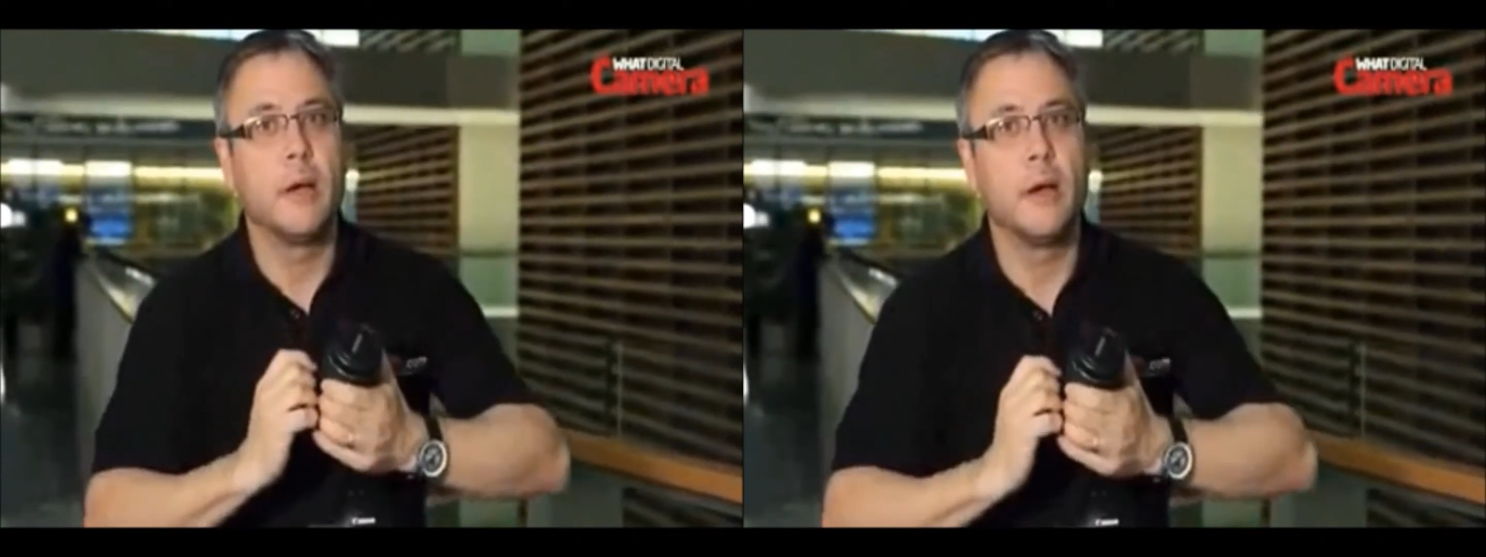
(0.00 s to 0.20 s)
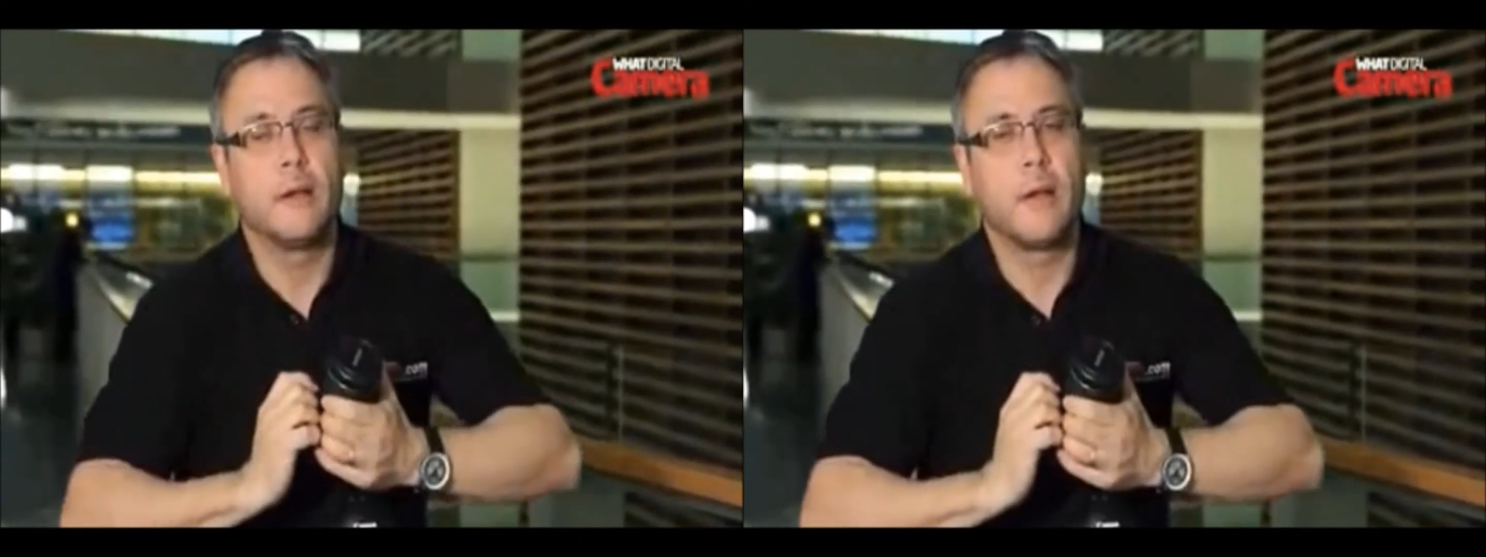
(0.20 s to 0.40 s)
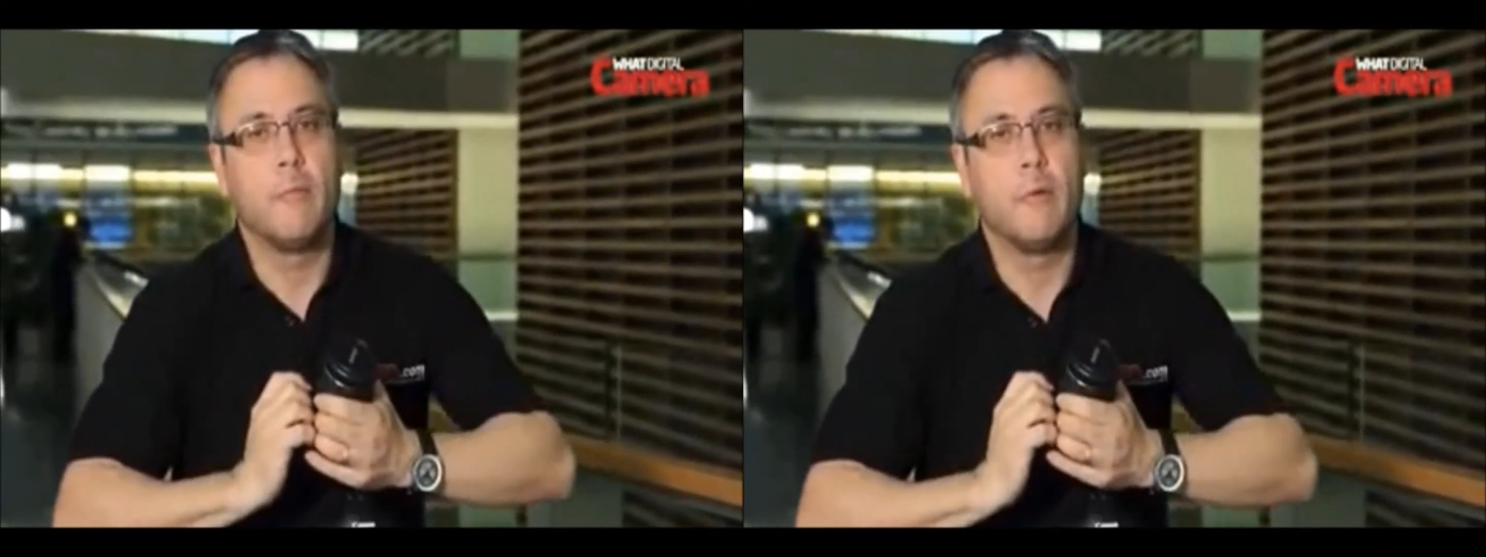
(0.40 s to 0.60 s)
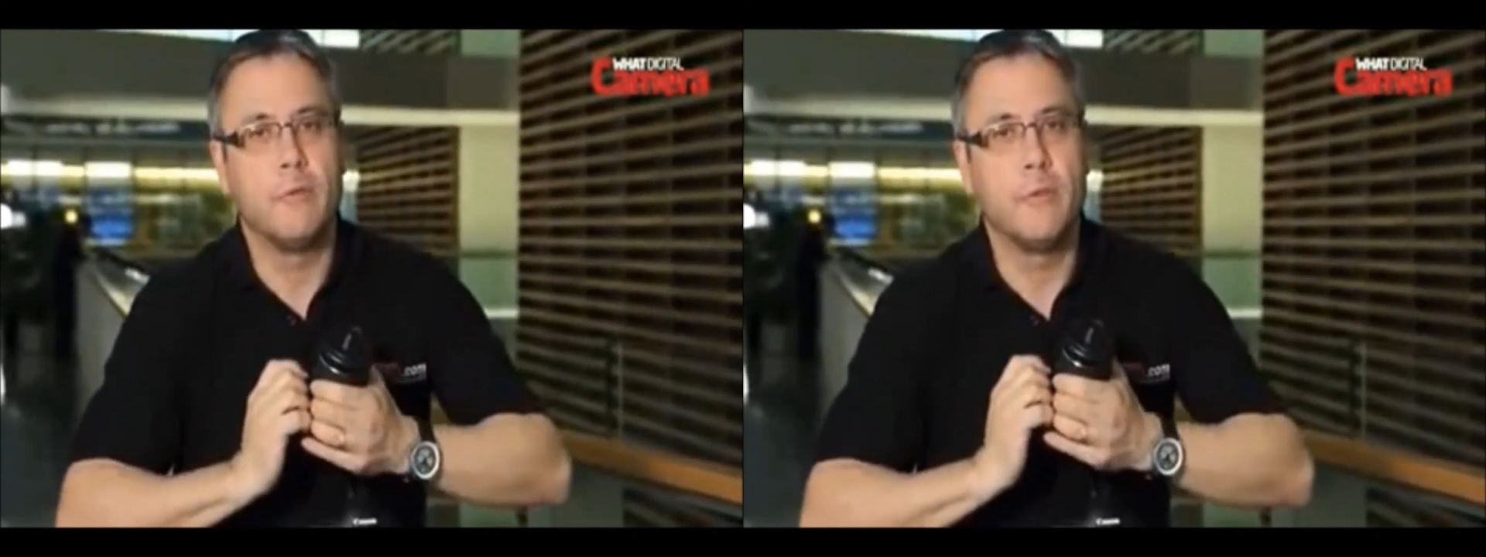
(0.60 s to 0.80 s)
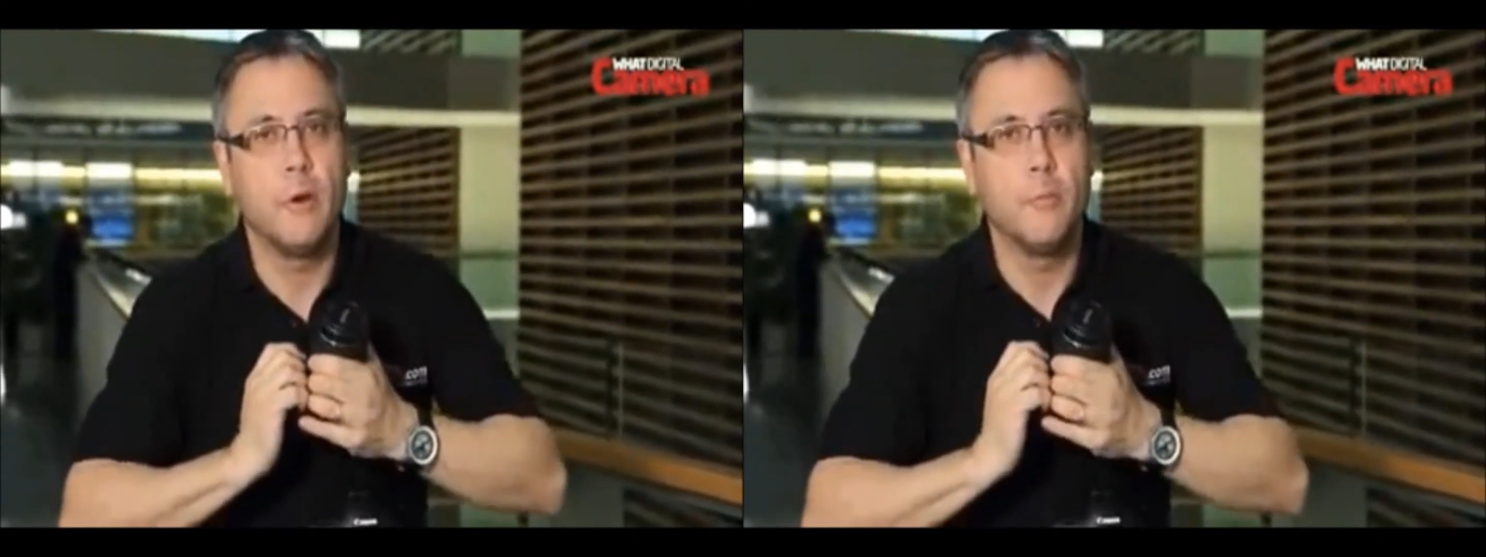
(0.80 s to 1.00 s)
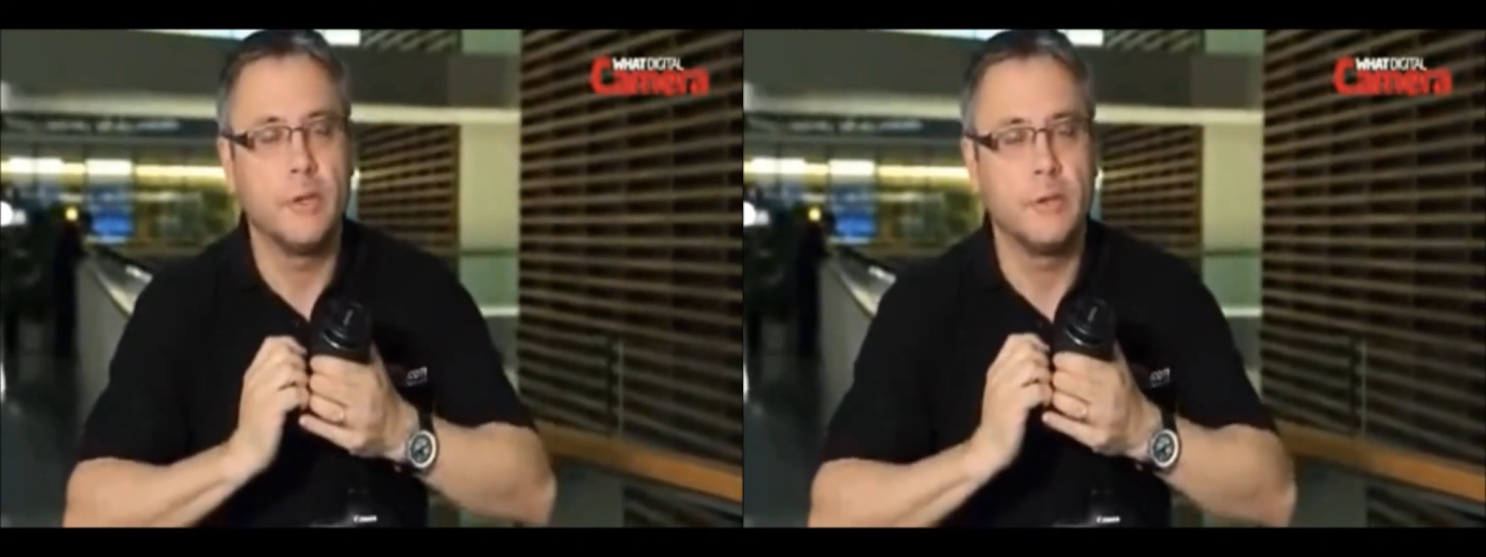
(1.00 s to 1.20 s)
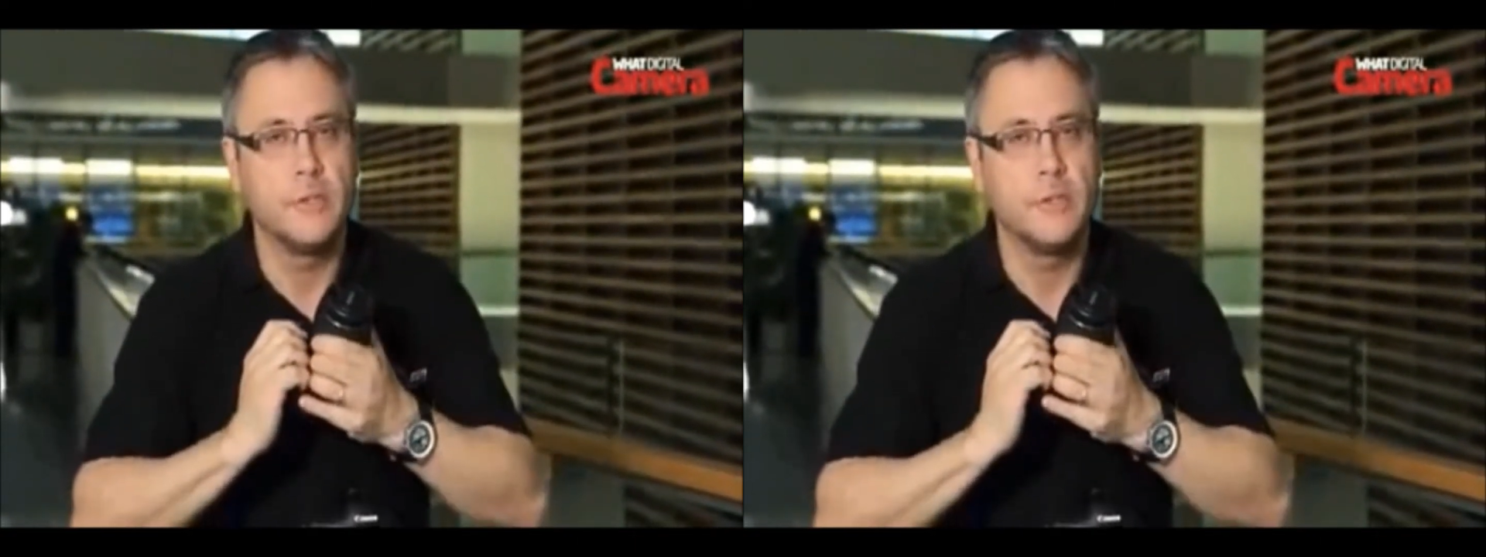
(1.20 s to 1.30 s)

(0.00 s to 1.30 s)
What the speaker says: kind of camera for the hobbyist